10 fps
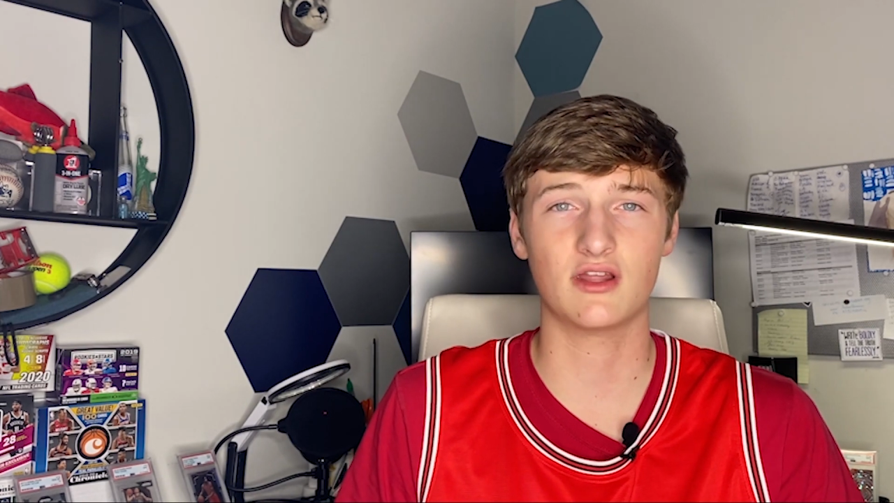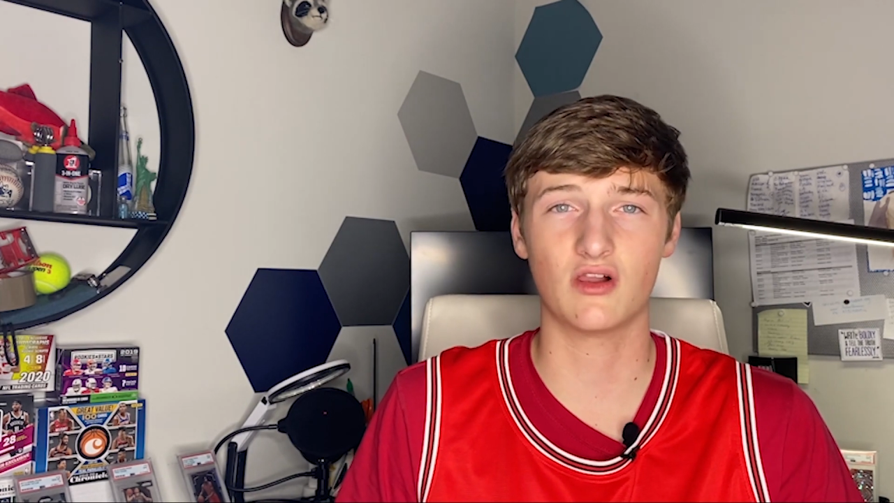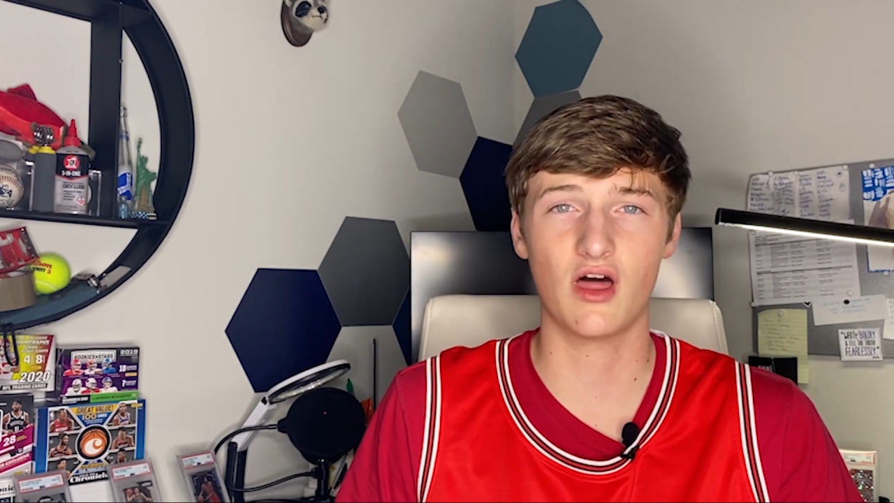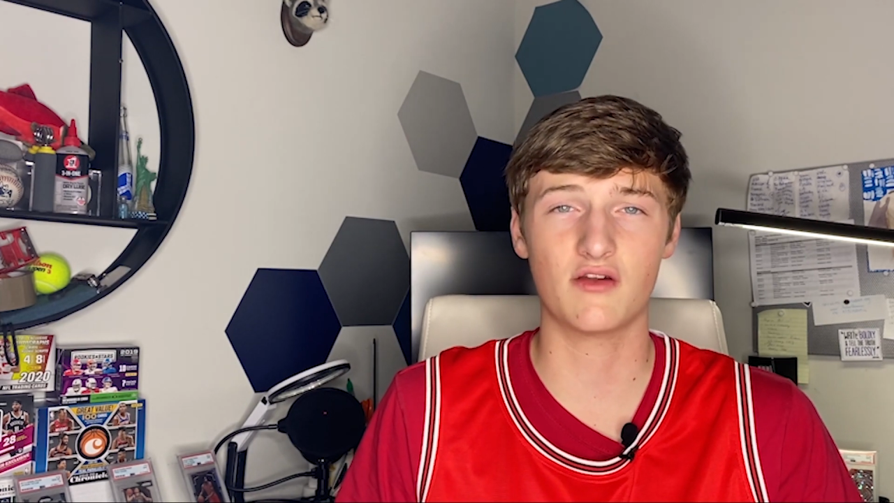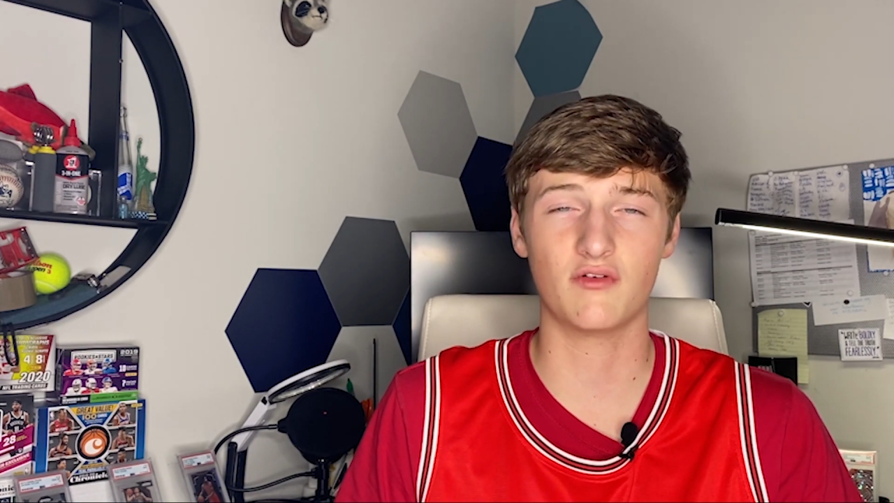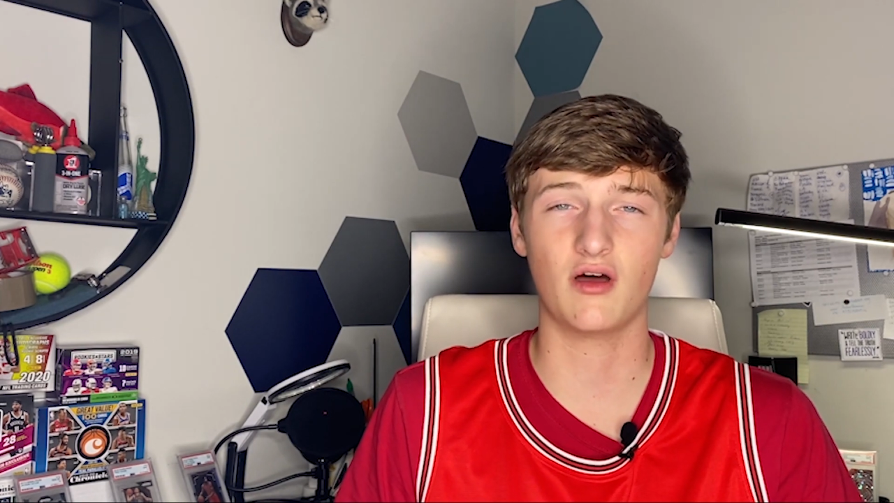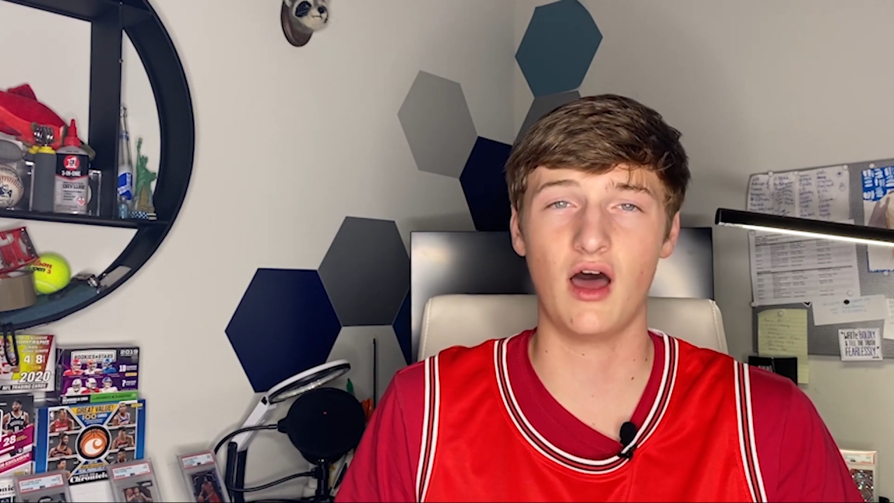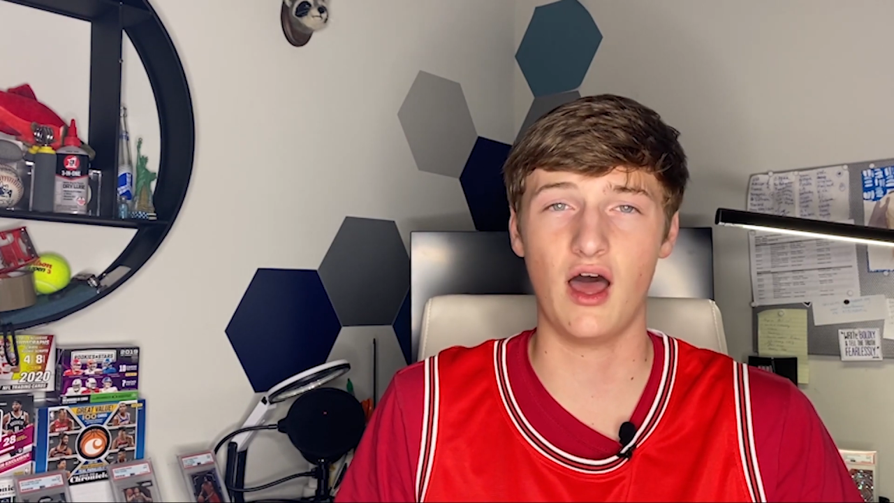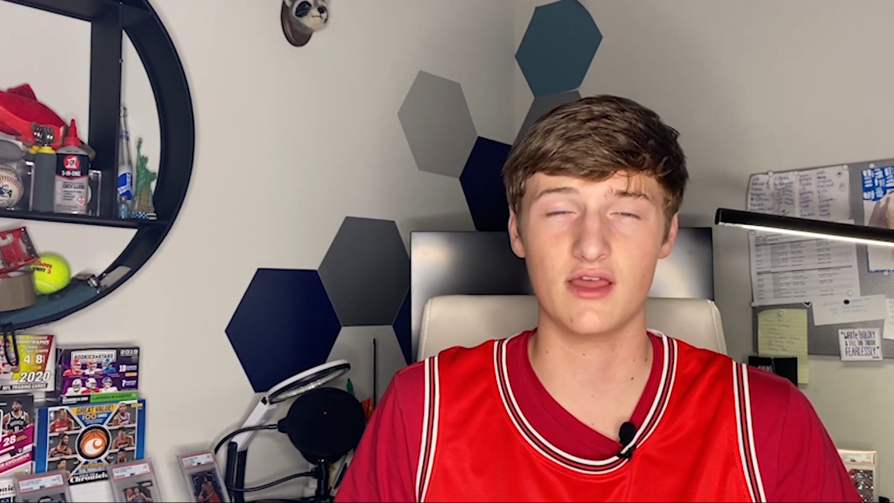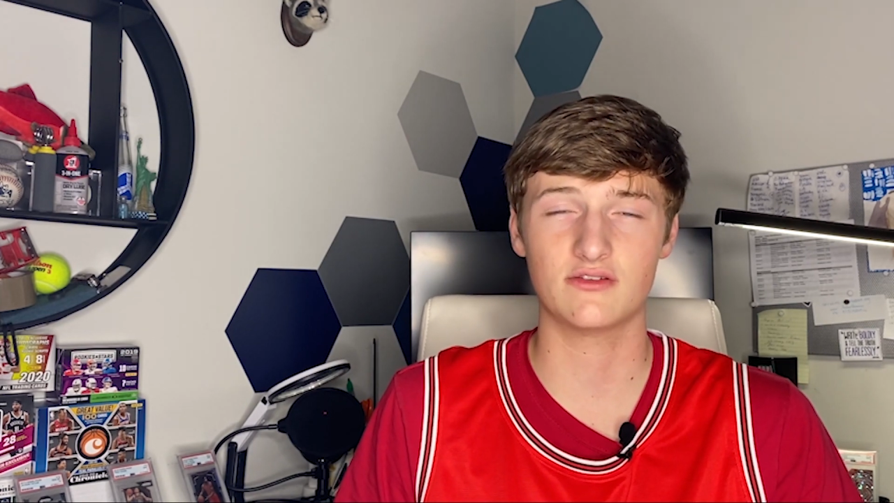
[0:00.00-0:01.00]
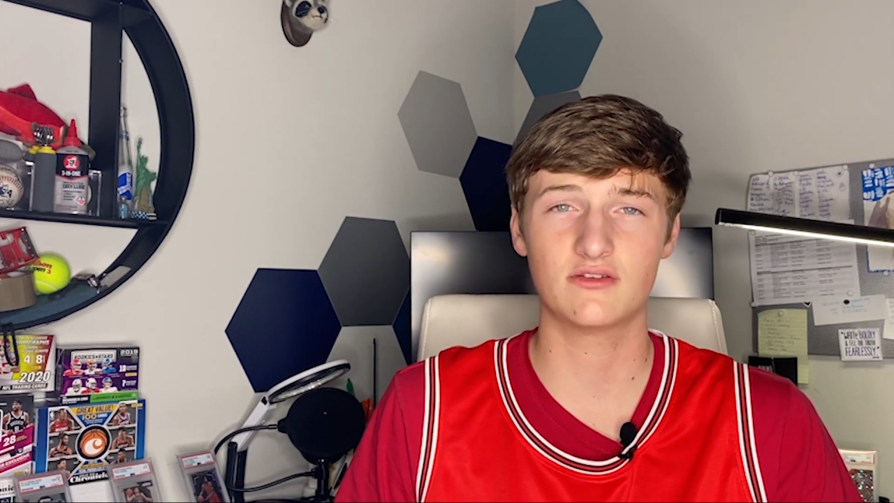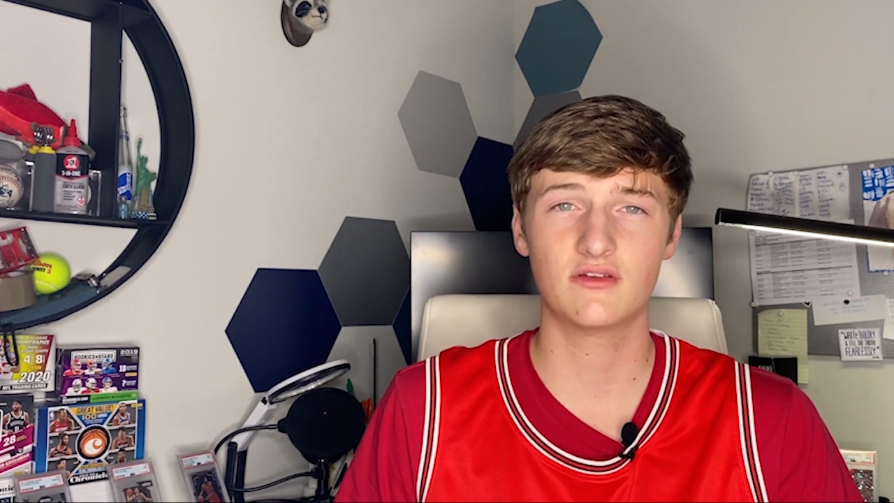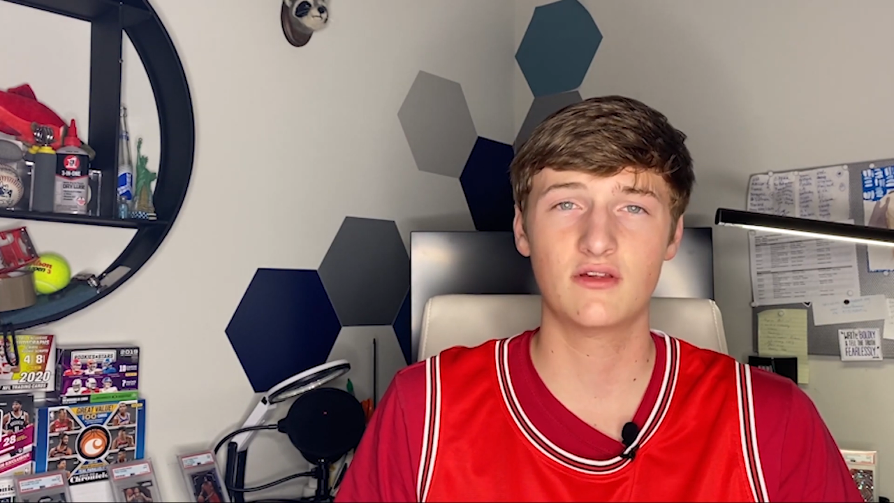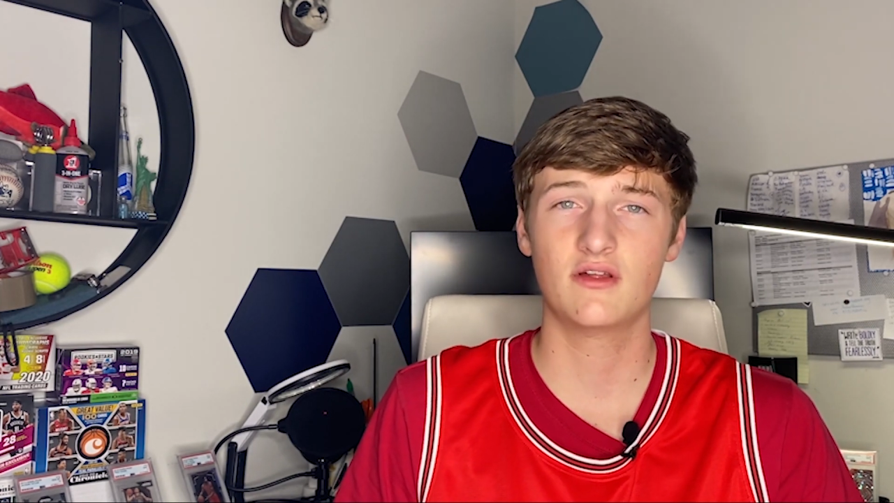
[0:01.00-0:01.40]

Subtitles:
in a lot of eyes.